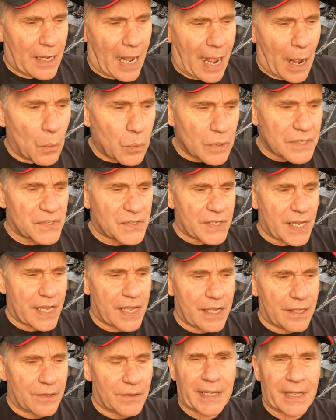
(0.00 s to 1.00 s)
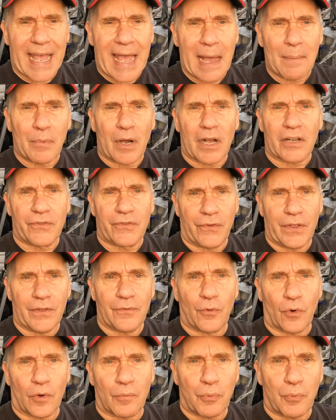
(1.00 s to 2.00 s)
I would say the Cambox
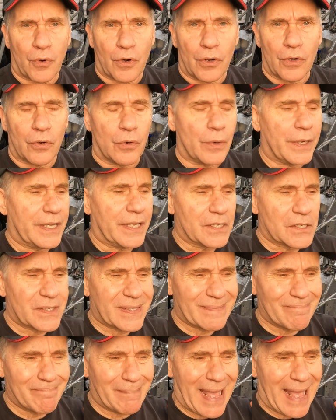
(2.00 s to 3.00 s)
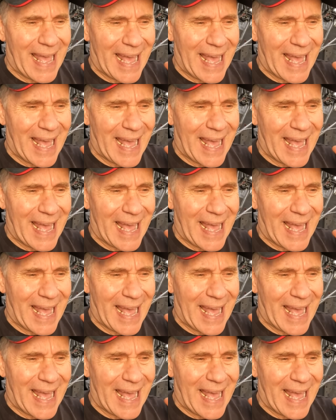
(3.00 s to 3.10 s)
V4 Pro is